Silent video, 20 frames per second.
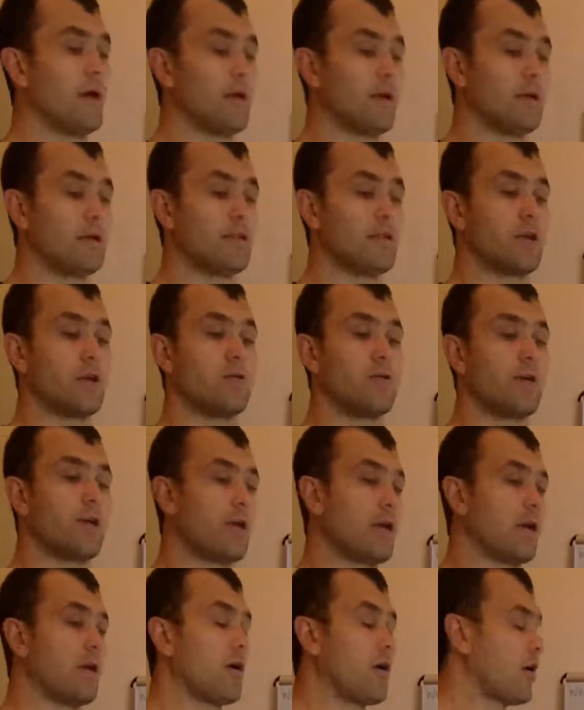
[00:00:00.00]
So
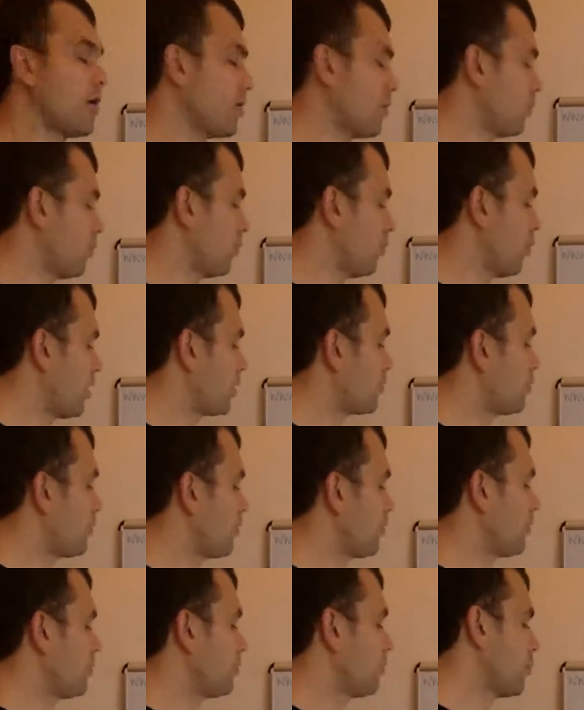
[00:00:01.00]
what
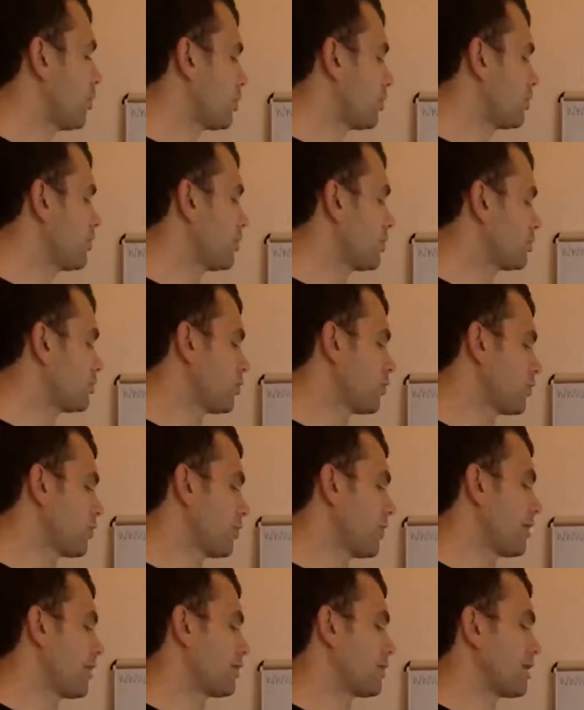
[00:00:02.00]
we're going to talk
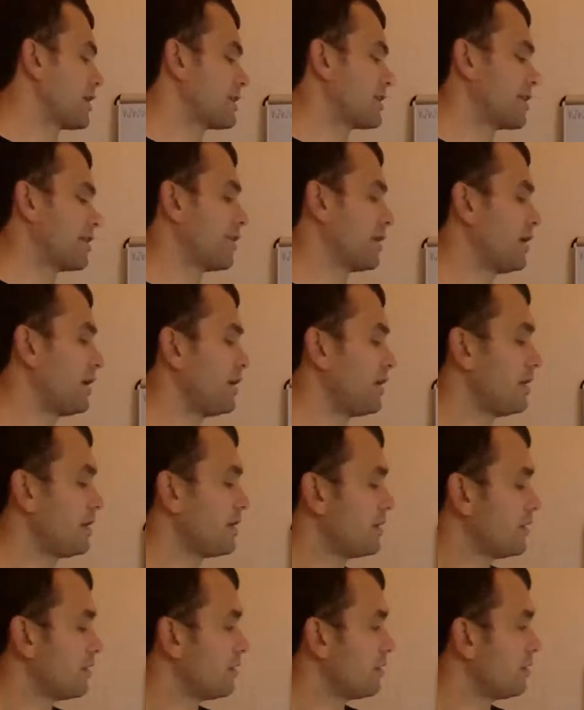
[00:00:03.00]
about is the three
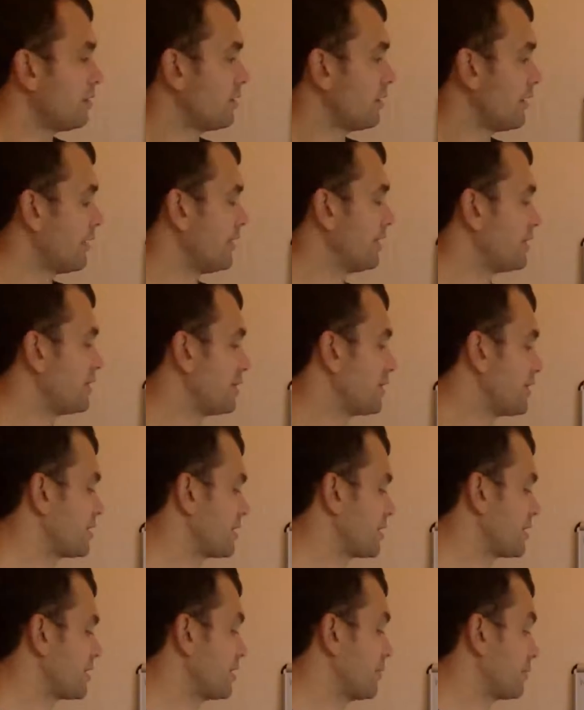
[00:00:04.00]
energy
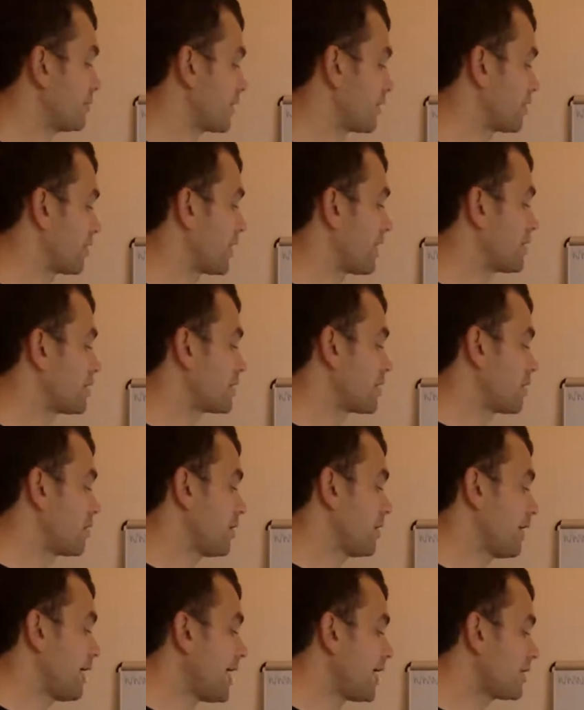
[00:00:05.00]
systems. Okay,
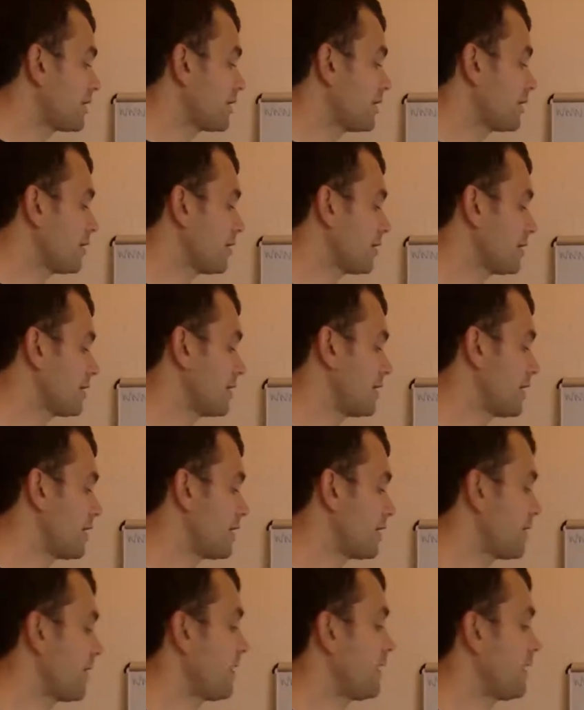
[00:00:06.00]
so lactic is here.